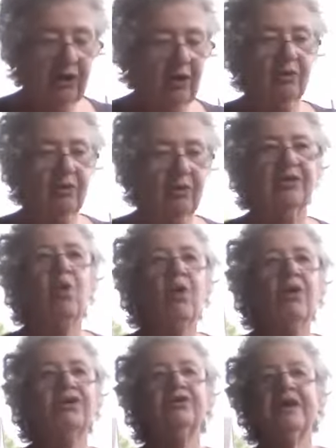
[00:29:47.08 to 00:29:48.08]
you know, the
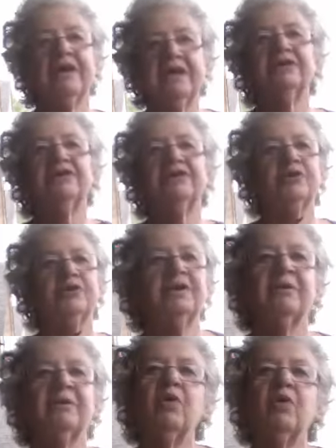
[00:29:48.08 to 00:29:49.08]
more you get into
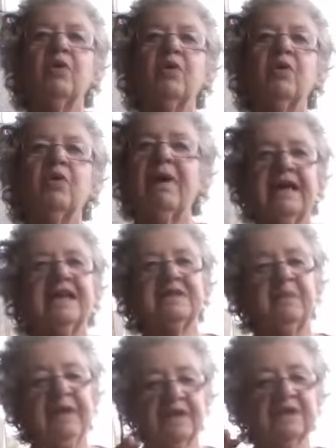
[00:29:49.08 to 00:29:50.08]
it, the more mad
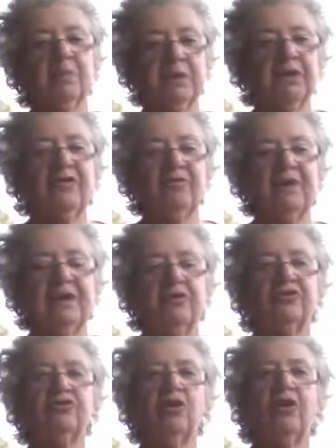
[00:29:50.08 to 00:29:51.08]
it gets, because
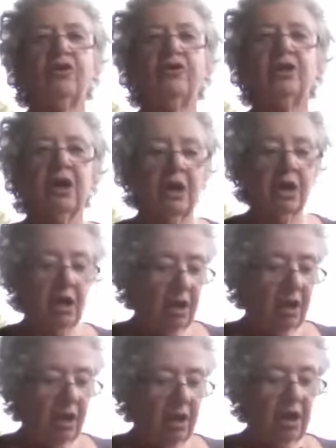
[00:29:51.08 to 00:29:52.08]
believe me, you start
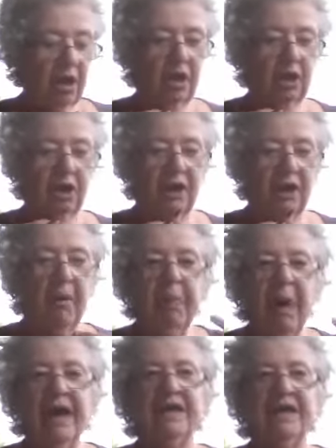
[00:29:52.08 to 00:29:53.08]

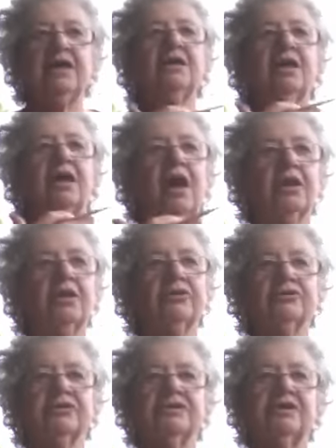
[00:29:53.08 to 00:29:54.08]
combining
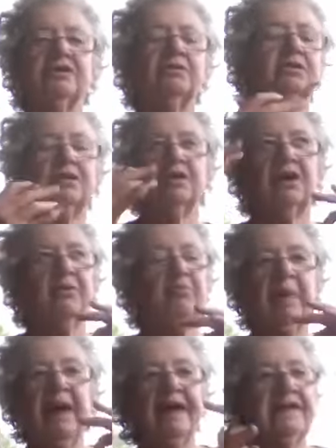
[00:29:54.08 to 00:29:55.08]
colors and
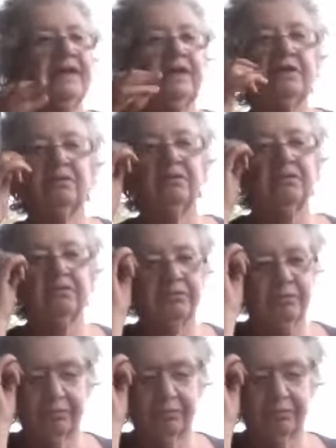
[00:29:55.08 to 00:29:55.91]
combining,